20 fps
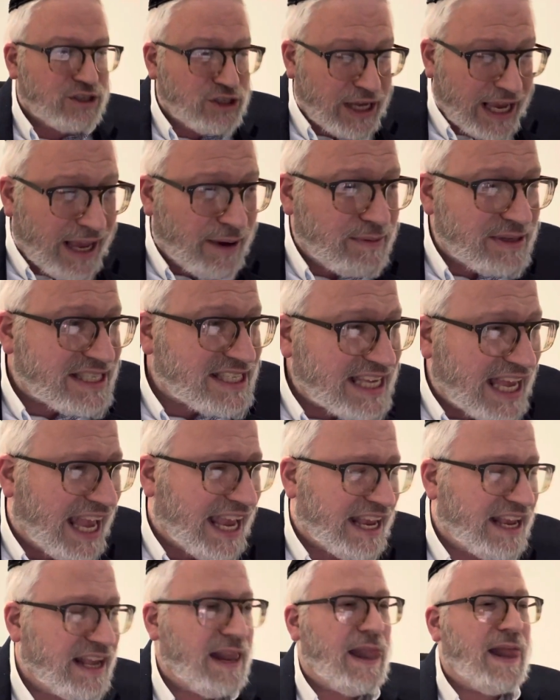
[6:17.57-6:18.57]
So here we're
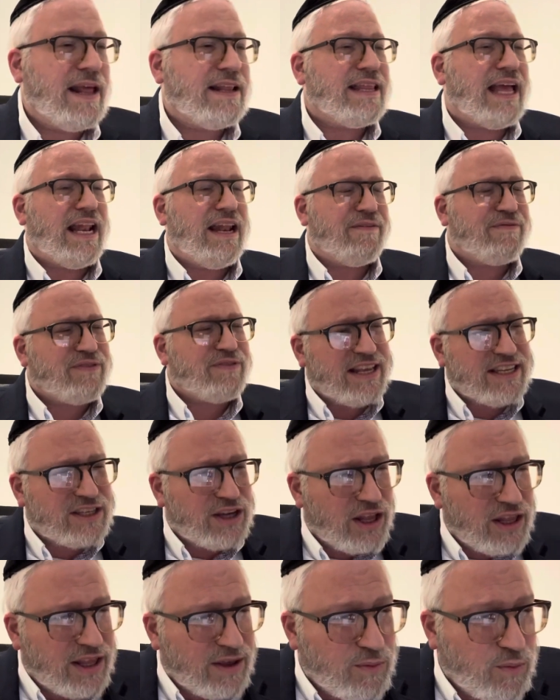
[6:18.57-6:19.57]
saying that if there's
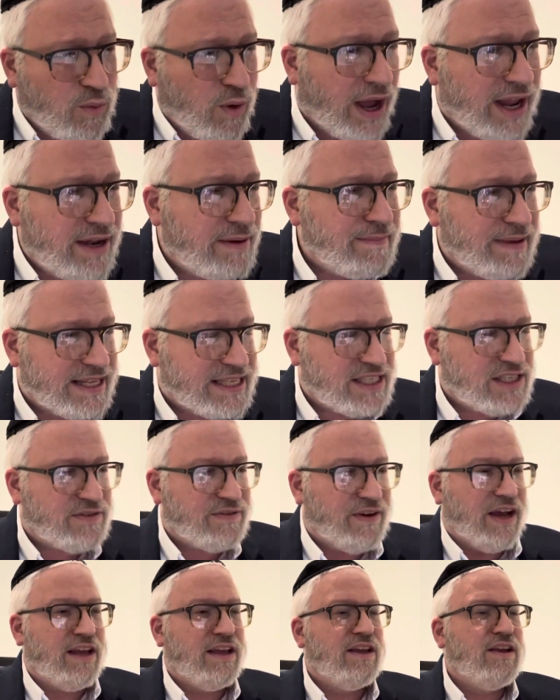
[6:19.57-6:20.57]
only one
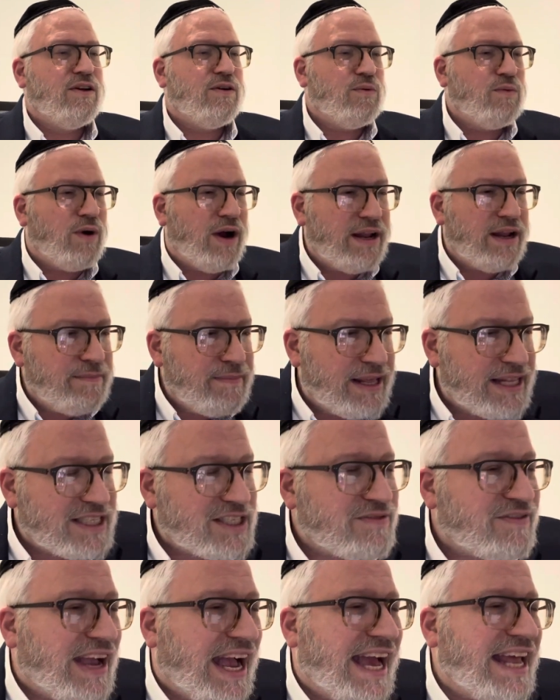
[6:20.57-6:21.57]
mitzvah, one
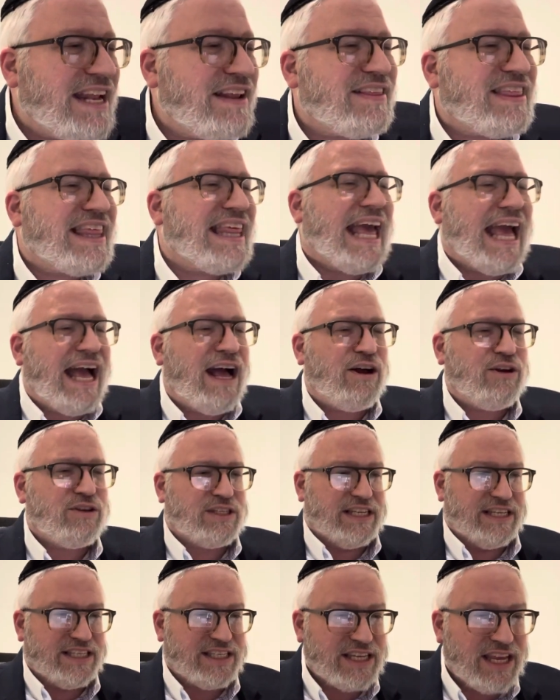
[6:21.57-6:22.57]
mitzvah out of
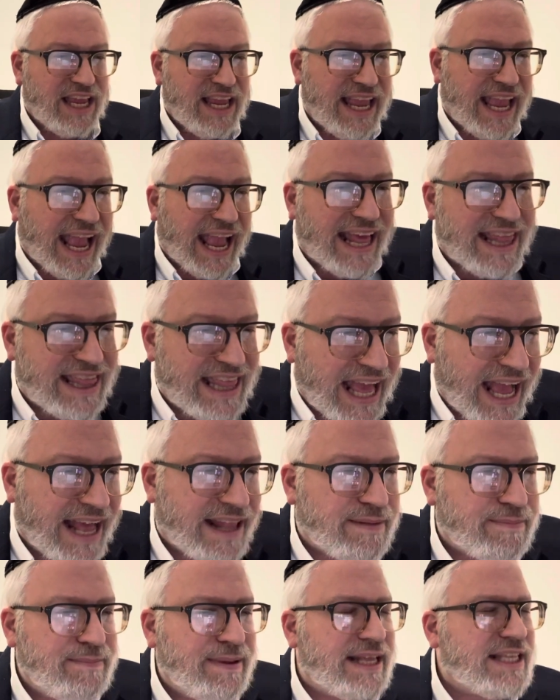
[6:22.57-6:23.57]
thousands, and
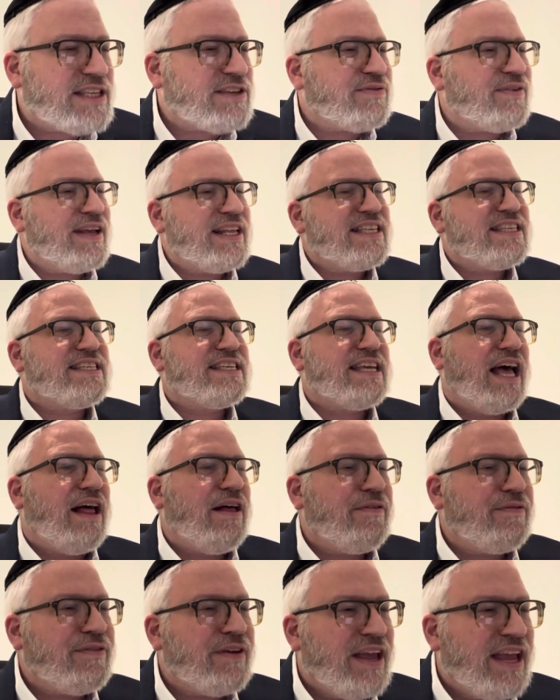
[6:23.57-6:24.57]
that mitzvah
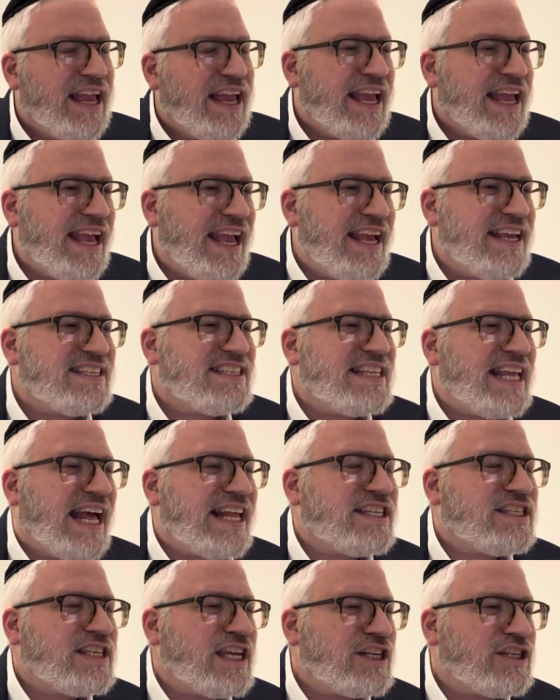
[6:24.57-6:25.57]
itself is
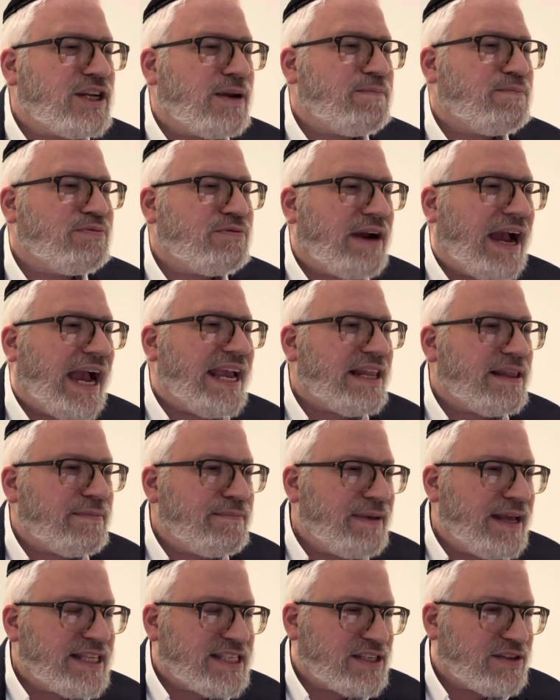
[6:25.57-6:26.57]
not such a bright
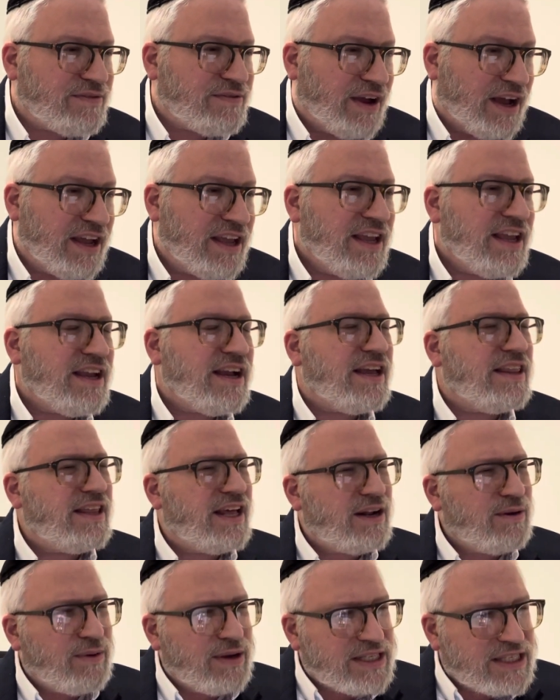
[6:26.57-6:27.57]
mitzvah. In
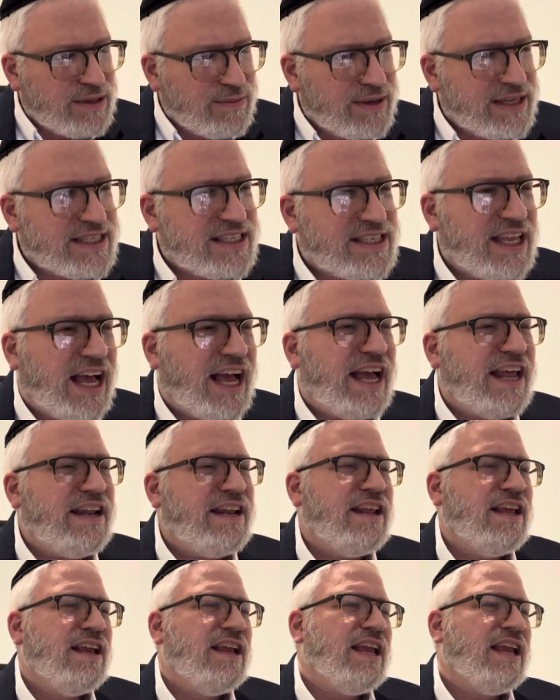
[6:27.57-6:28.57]
other words, it was
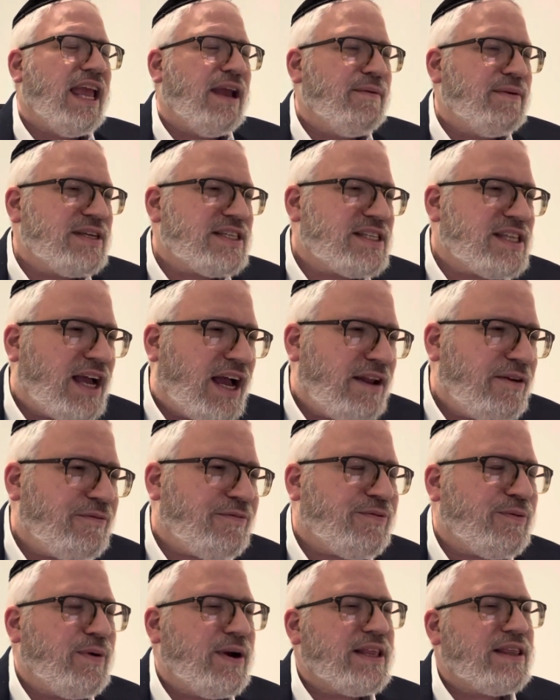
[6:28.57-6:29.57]
done. It was done
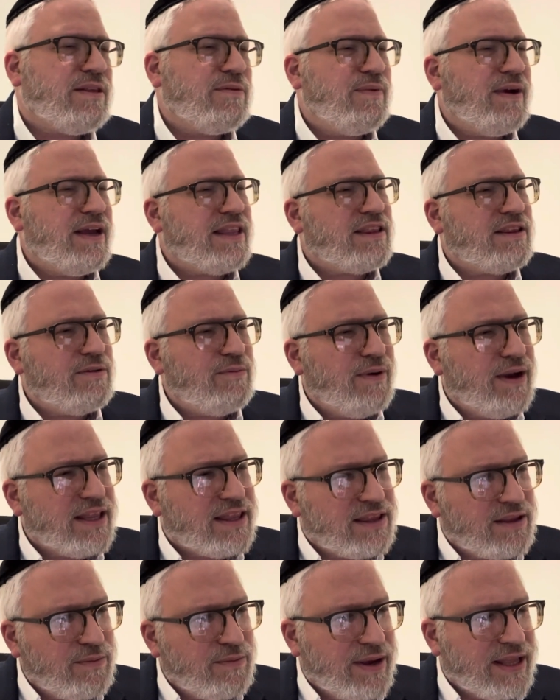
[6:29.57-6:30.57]
with with
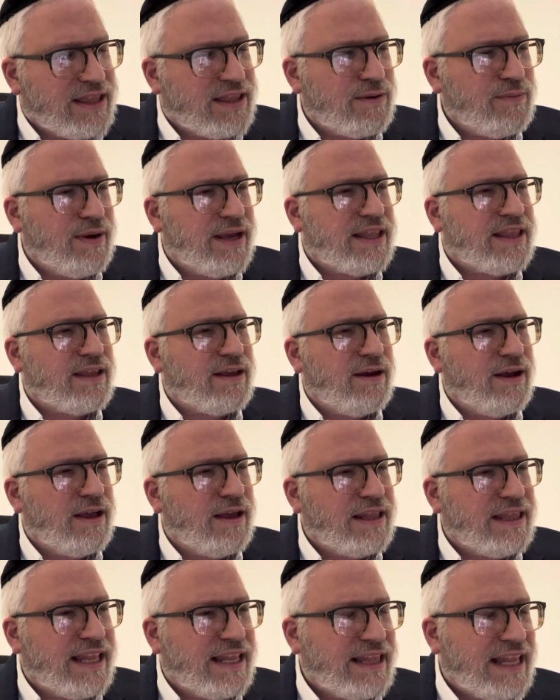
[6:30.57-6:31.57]
with with with
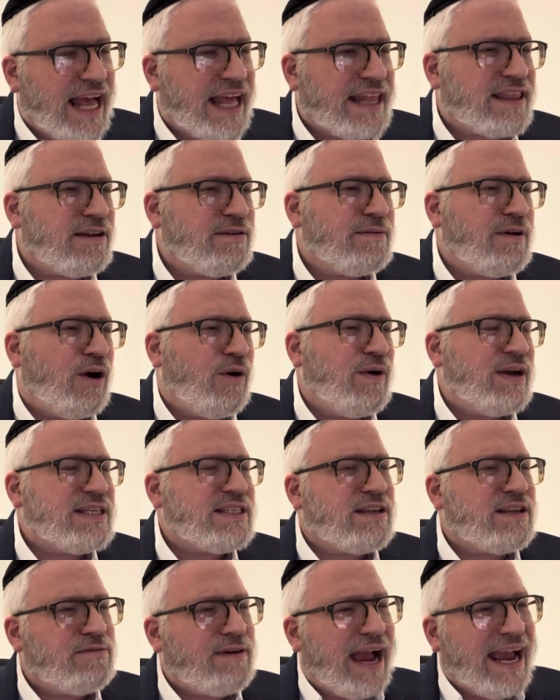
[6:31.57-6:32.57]
uh, not the, always
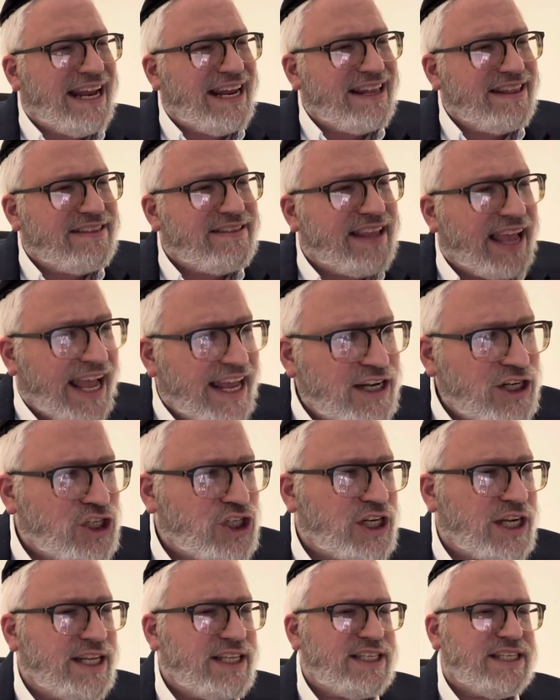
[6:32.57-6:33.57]
the right
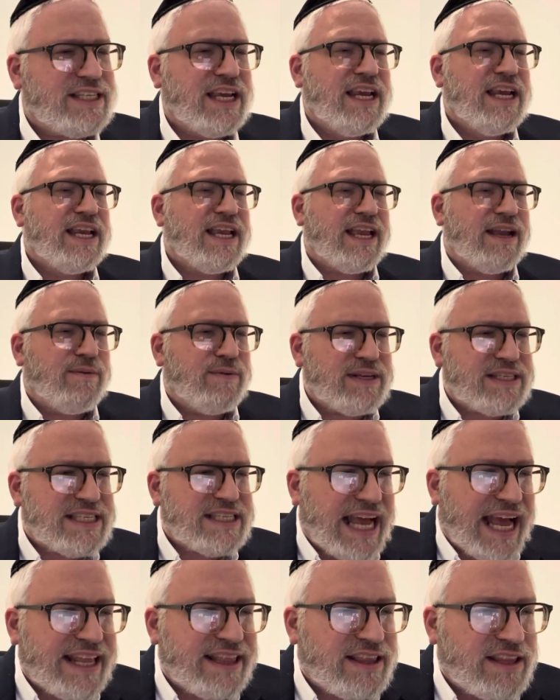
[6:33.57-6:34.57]
intentions. It was
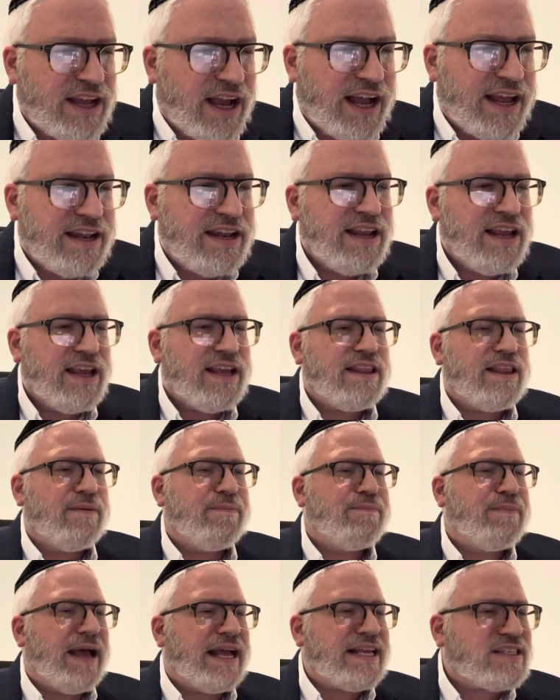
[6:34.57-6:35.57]
not done the
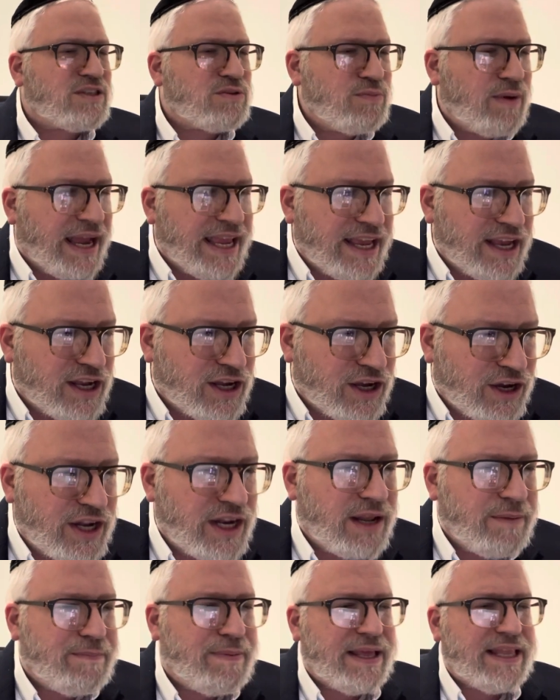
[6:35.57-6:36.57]
best way it could
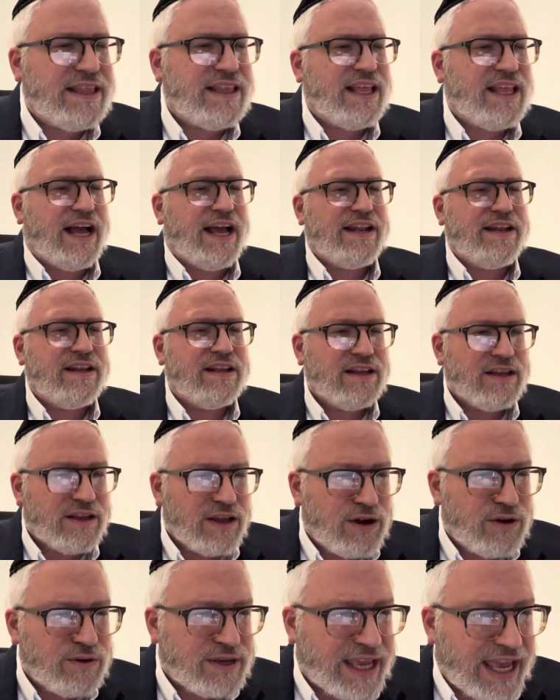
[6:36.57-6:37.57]
have been done.
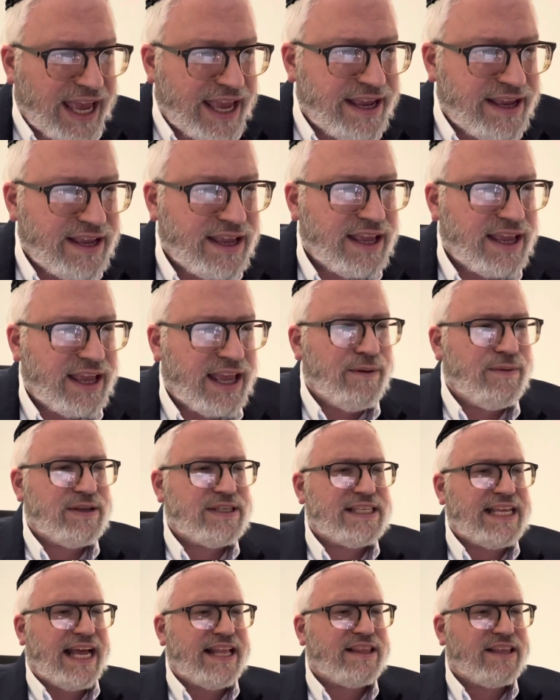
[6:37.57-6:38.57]
Okay, it
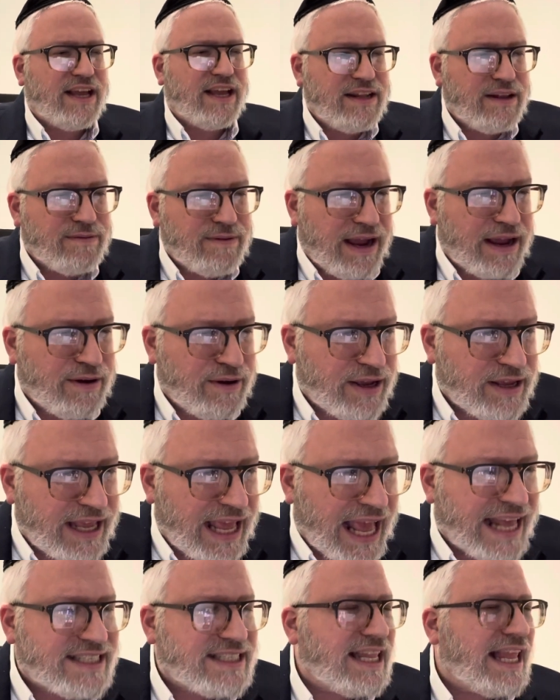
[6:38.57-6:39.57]
was not done the right way. It
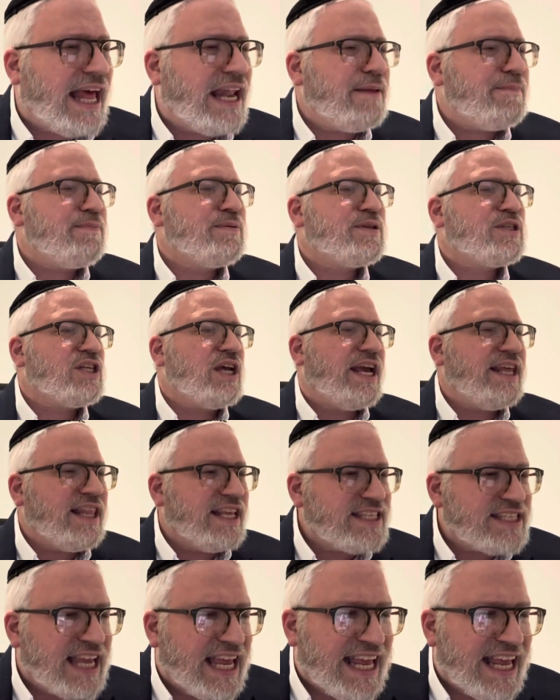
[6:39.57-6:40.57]
has a lot of
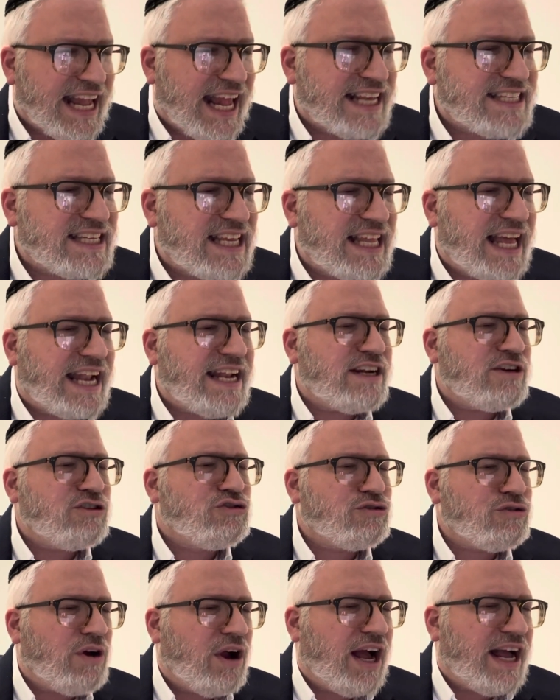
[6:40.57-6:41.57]
silence. It has a lot of
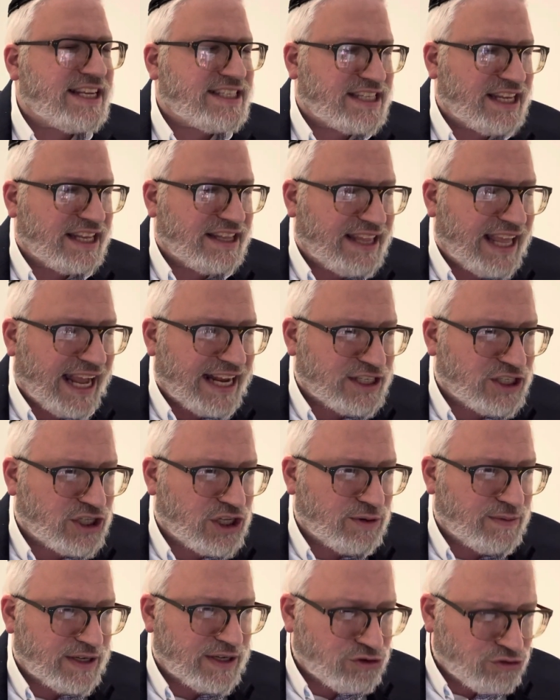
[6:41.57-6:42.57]
dross attached
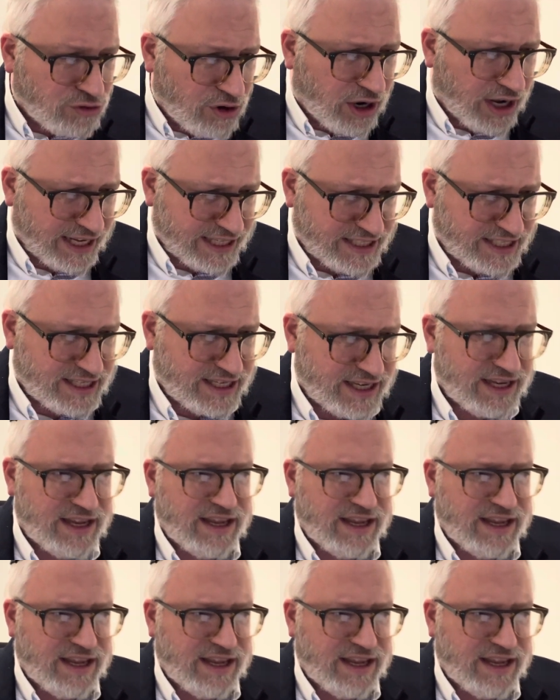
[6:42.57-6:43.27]
to it. Dross.